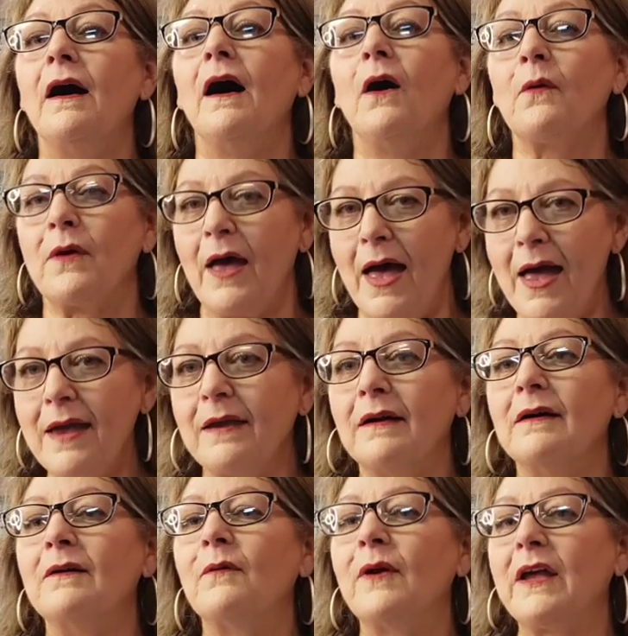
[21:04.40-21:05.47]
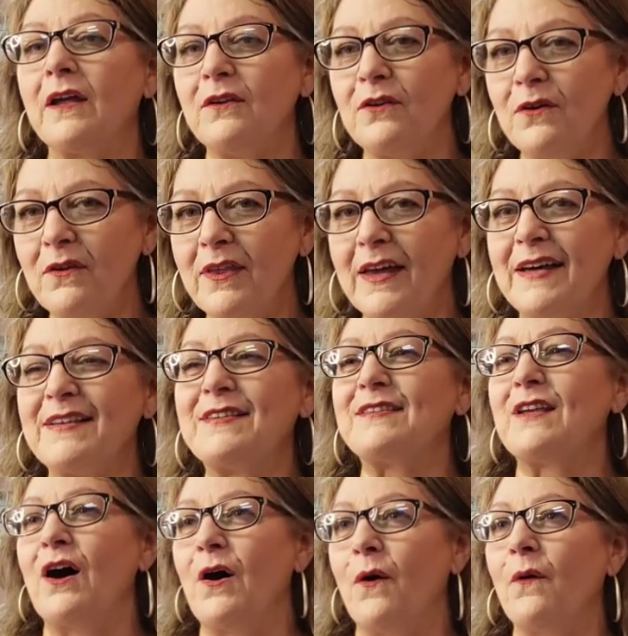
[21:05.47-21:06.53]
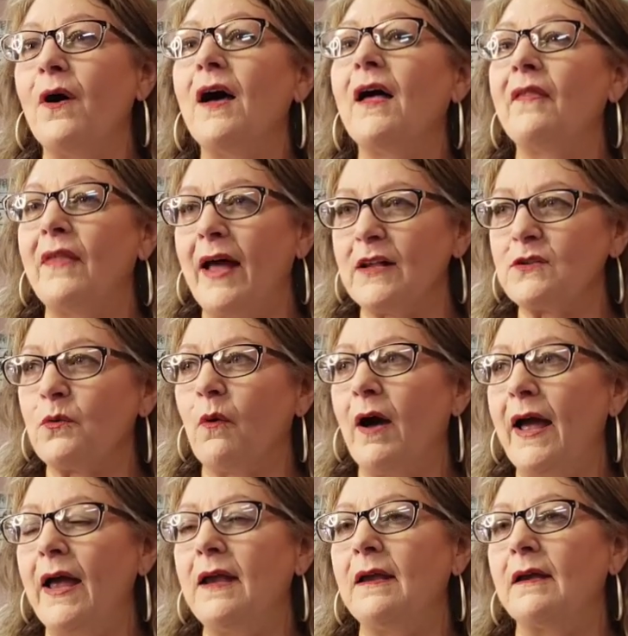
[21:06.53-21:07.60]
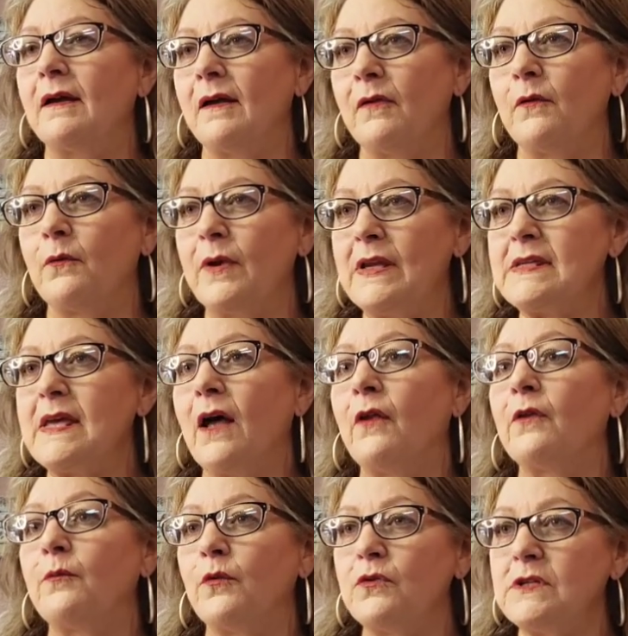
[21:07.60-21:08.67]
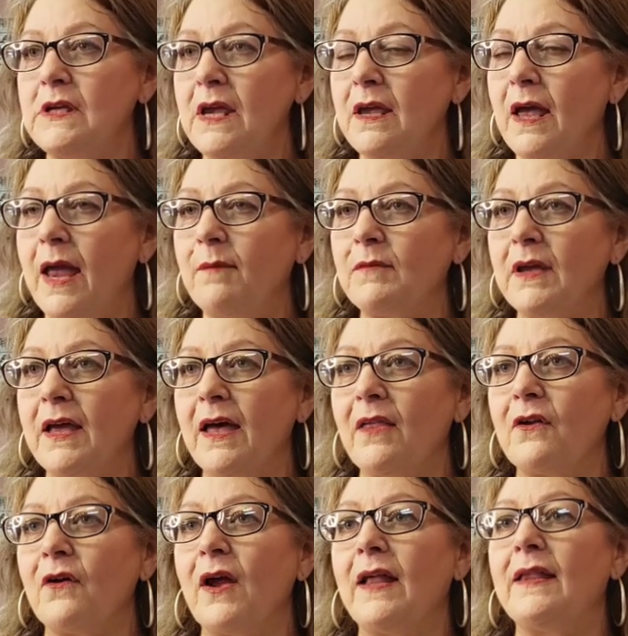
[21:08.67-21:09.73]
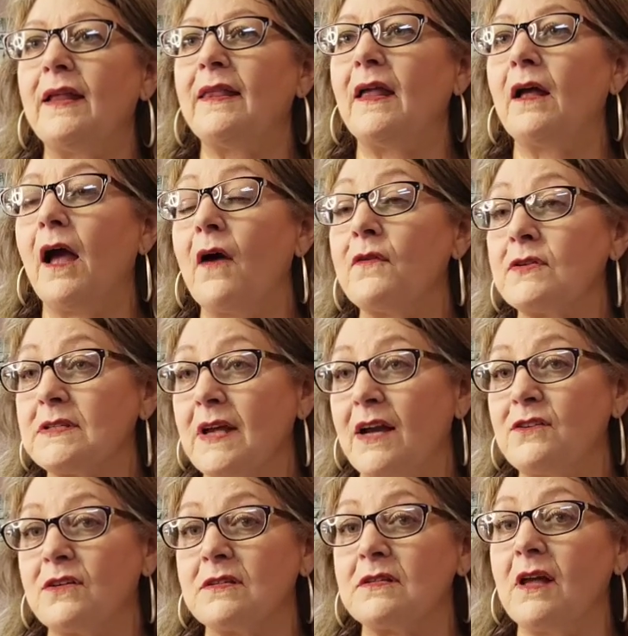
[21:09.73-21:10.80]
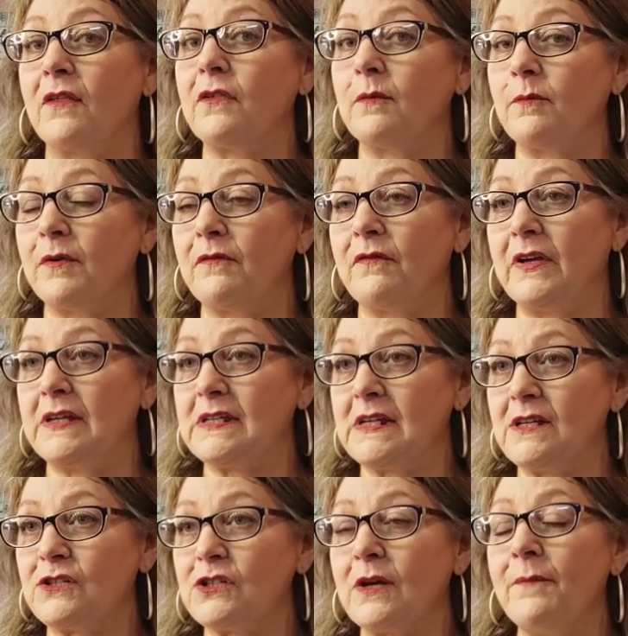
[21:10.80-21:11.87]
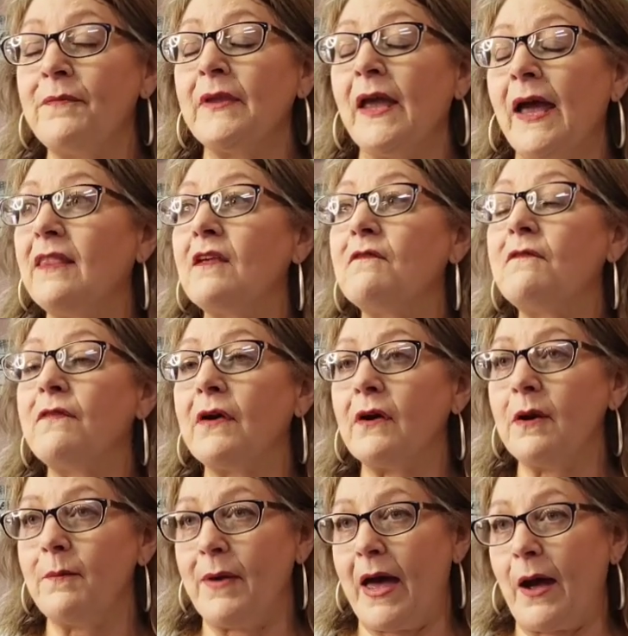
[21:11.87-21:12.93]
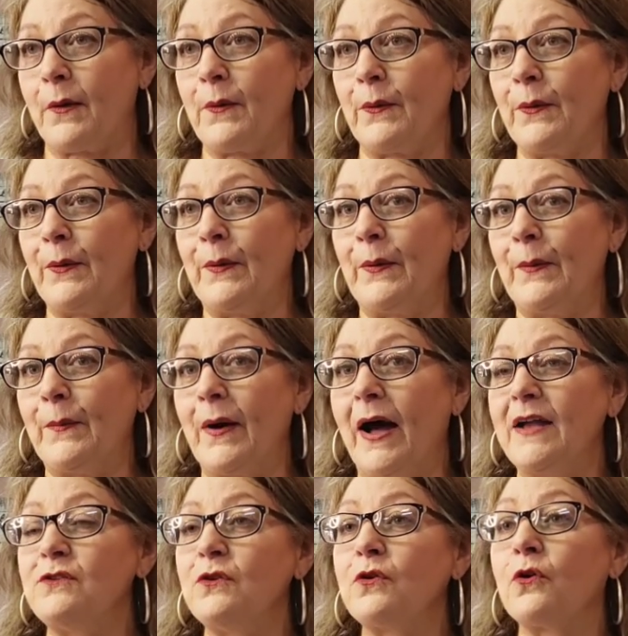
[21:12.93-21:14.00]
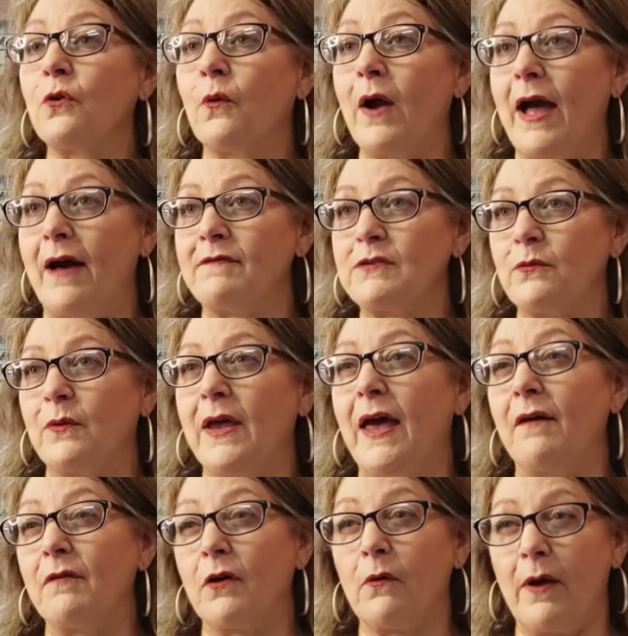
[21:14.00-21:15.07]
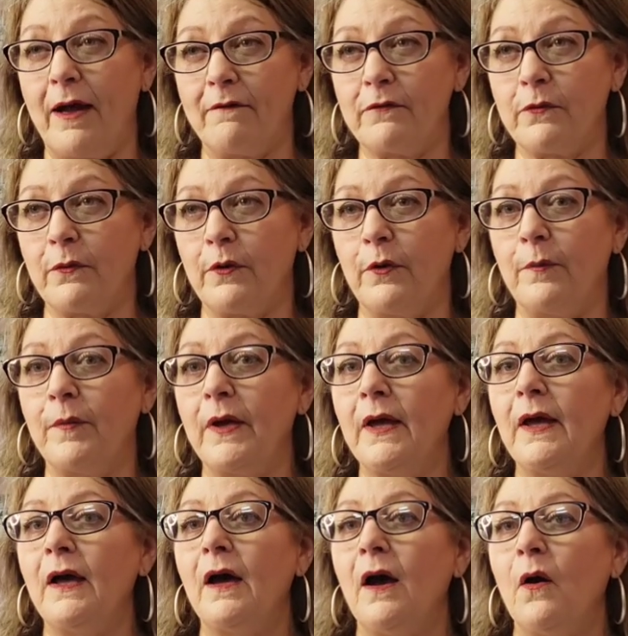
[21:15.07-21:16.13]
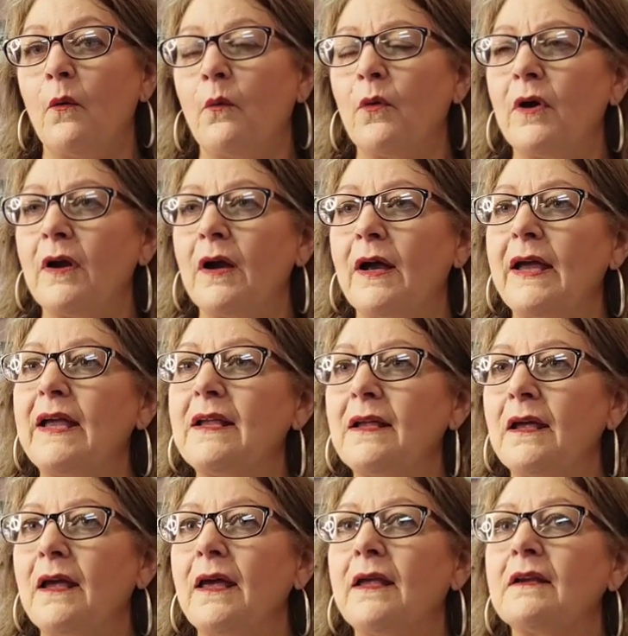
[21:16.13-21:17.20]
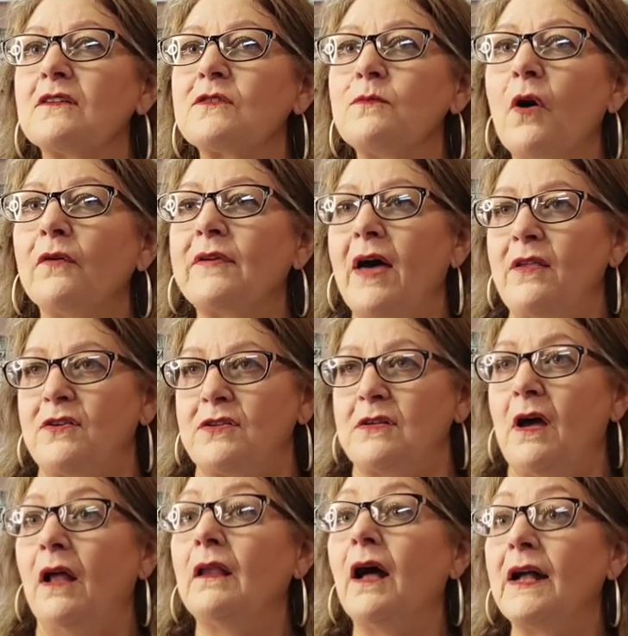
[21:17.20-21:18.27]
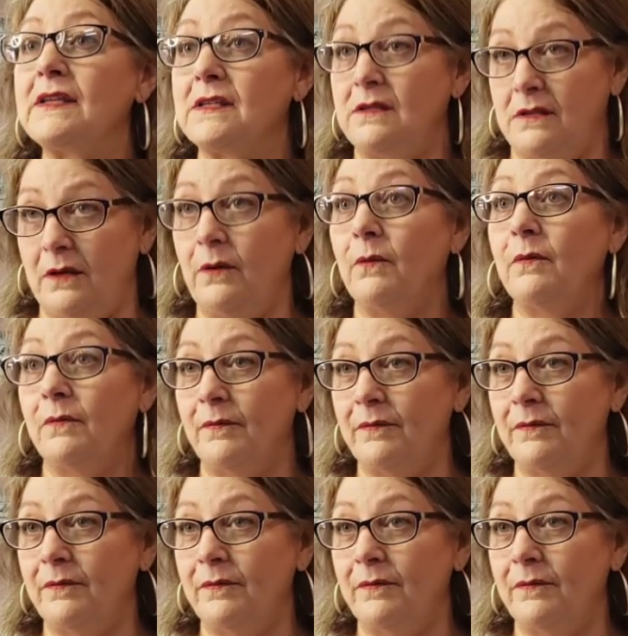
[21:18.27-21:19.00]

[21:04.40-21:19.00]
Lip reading: okay, we can do this. So that's why the retail and the boutique came together, and then the other side just nothing but vintage. In the very back room, I do crafts. We have a craft room where in a small town there's not a lot to do.